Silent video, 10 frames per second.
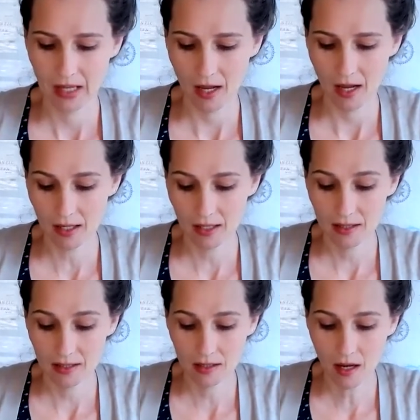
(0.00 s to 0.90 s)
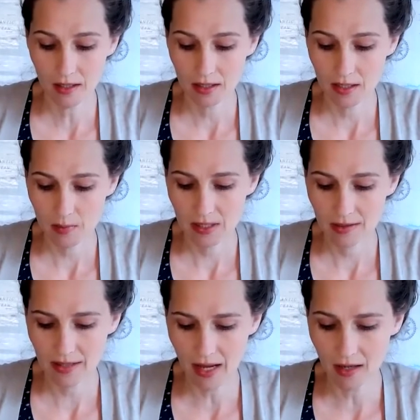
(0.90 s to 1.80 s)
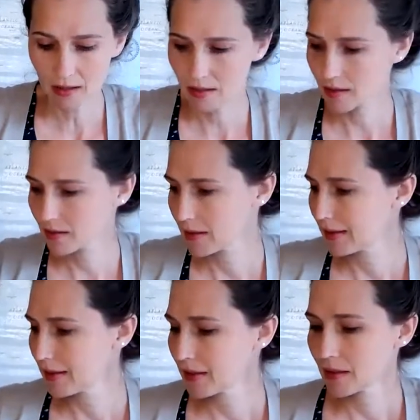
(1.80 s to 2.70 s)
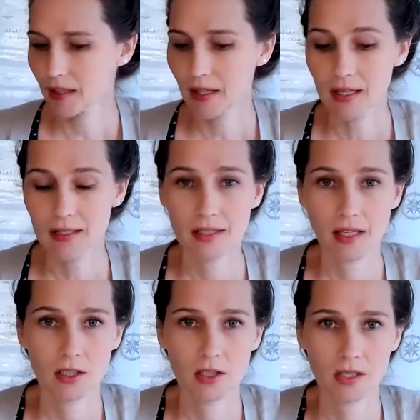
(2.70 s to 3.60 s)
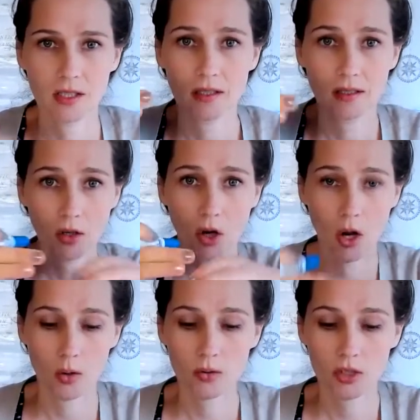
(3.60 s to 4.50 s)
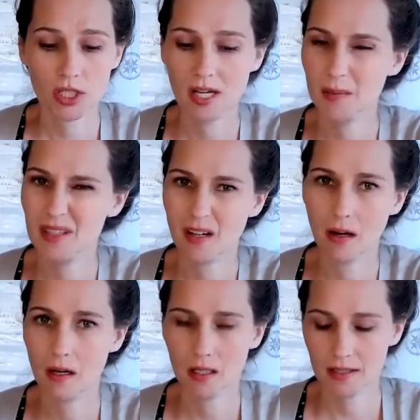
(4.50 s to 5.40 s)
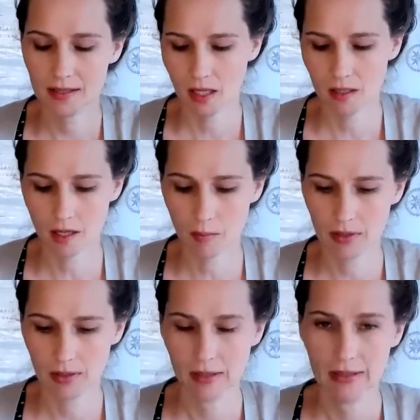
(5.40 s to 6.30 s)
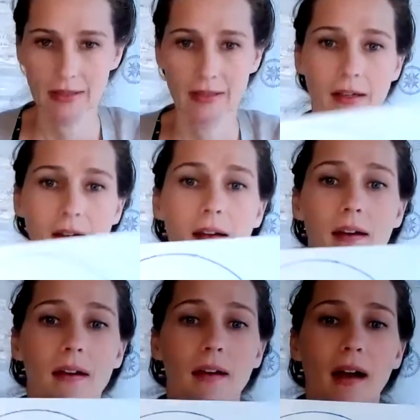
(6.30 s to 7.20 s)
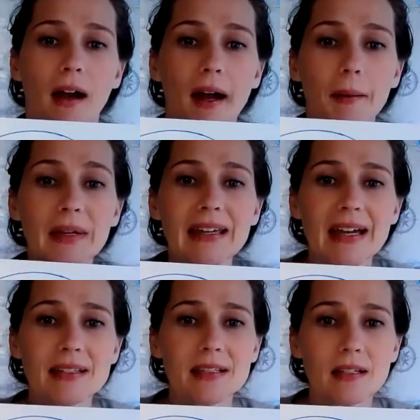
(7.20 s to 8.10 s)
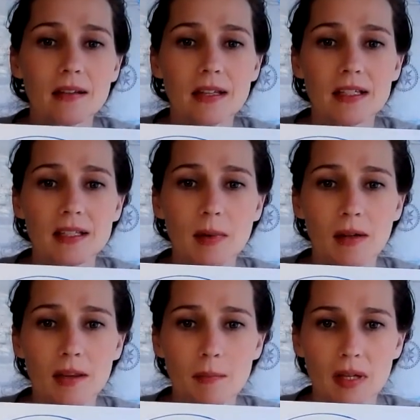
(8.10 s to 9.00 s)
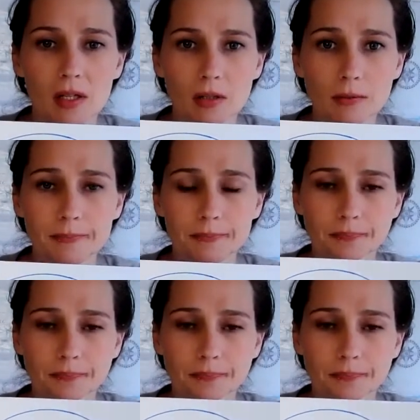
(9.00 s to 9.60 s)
It does not need to be exact. Like I said, your cone shapes are going to stand up. I'm guessing that's about the middle.